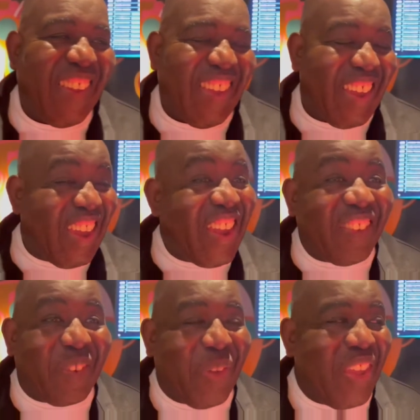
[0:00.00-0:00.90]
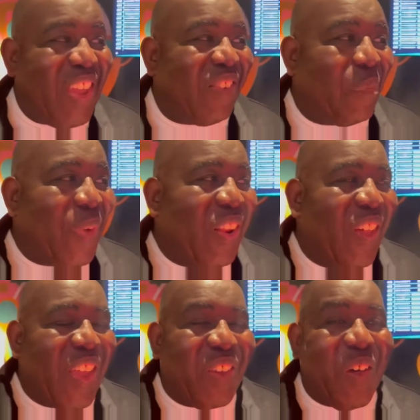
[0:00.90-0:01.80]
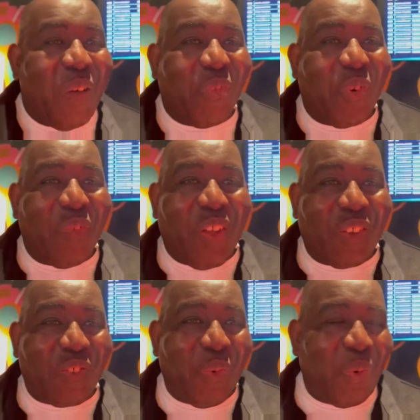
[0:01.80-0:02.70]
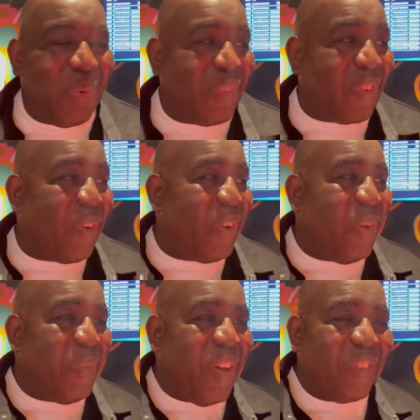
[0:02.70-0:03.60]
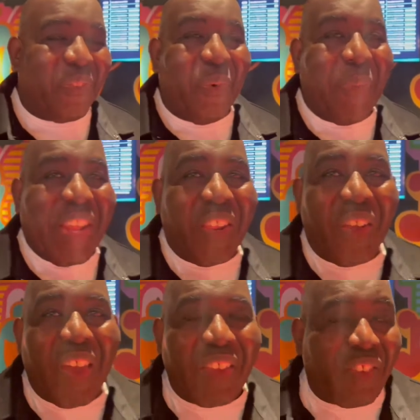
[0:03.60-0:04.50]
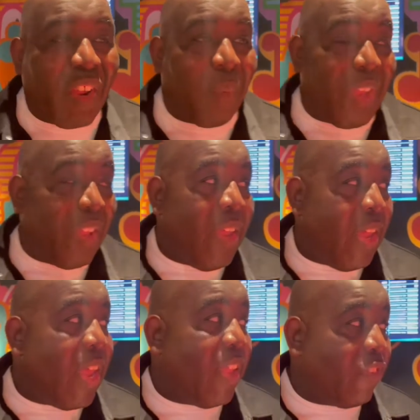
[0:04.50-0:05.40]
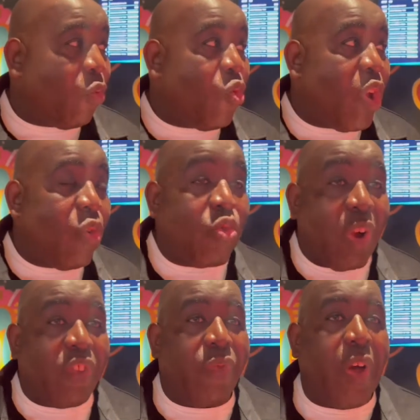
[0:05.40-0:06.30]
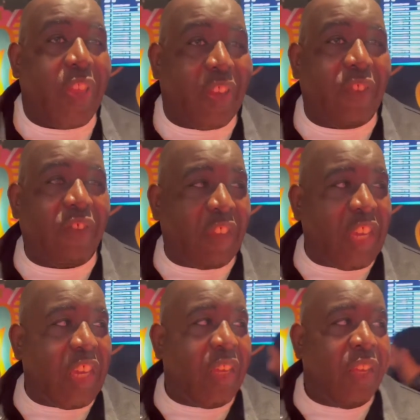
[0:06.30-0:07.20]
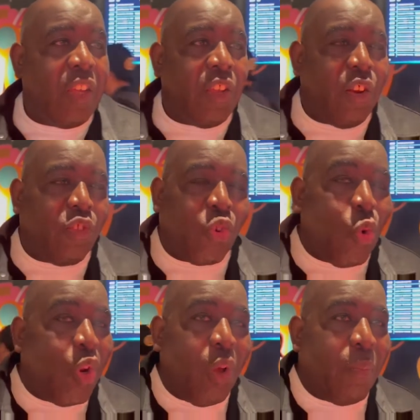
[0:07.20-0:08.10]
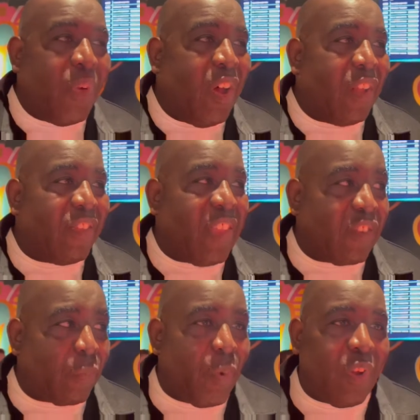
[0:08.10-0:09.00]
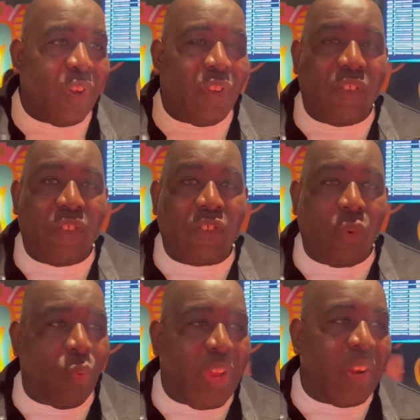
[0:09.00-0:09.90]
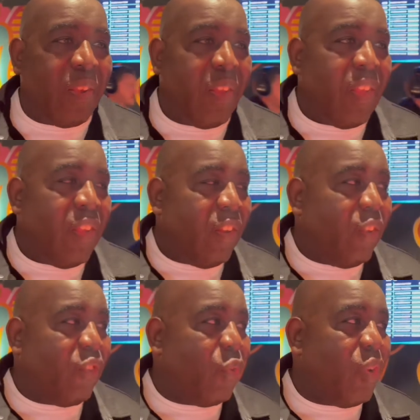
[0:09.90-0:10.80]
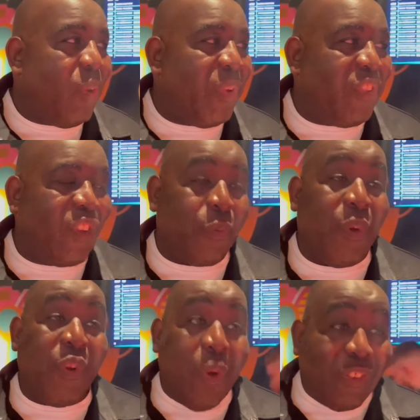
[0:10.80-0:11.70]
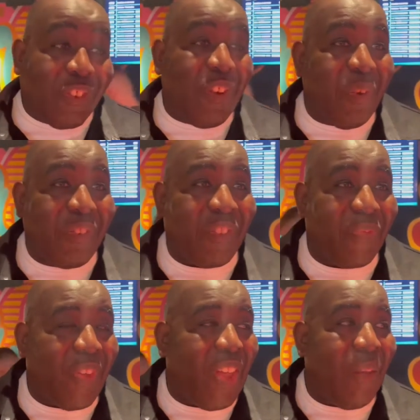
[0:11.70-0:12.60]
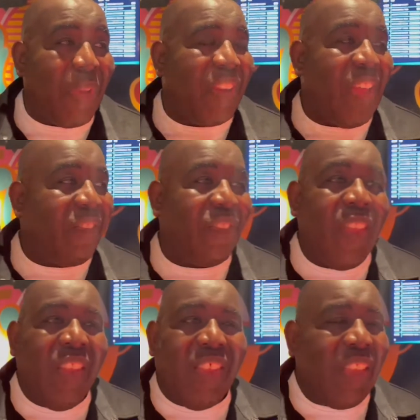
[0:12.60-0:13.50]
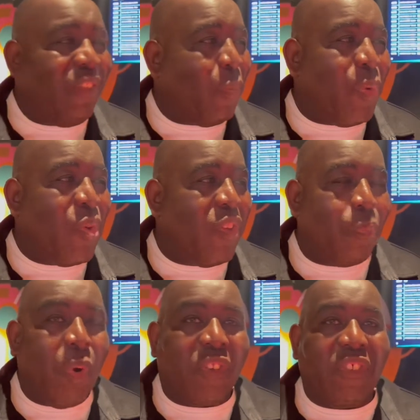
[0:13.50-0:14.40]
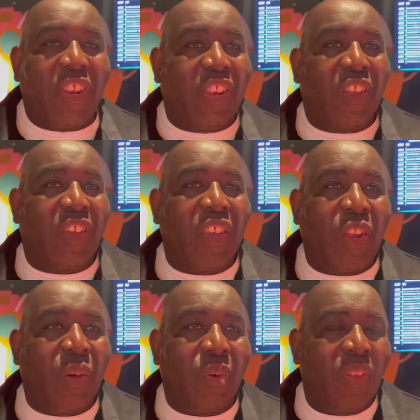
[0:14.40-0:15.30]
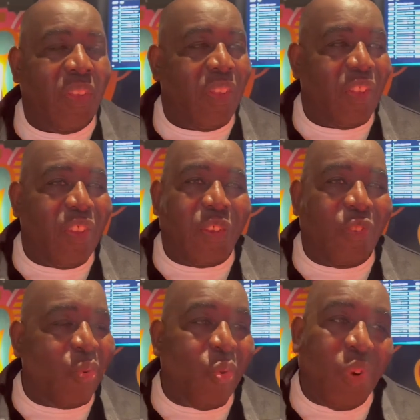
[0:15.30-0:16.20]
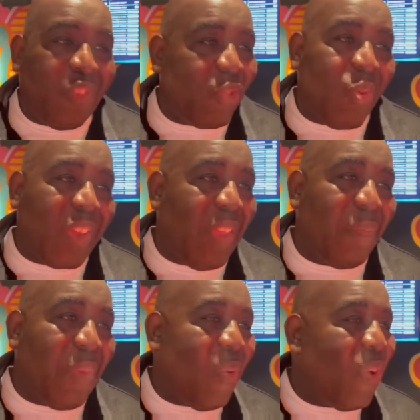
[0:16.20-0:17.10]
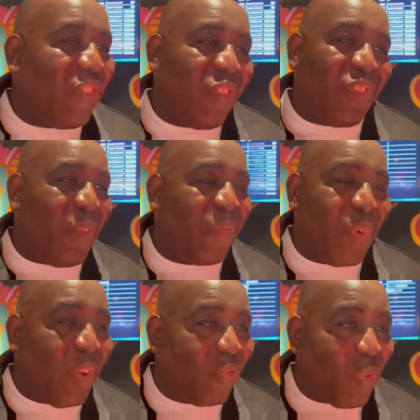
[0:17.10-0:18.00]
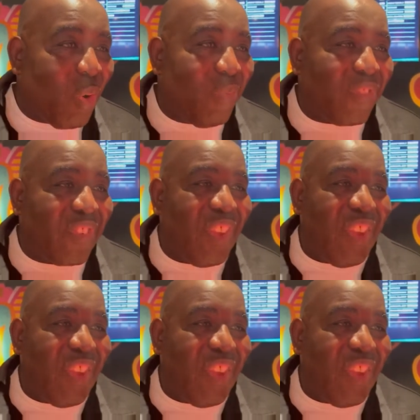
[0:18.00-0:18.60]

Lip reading: It is a bit like sort of Arsenal, Tottenham, Arsenal, Man United, do you know what I mean? It is a real grudge fight. You can see the two of them are desperate to win. The two of them are desperate not to lose this fight. I mean, that's the beauty of boxing, in that, you know, you can do all the talking, but once you step through those ropes,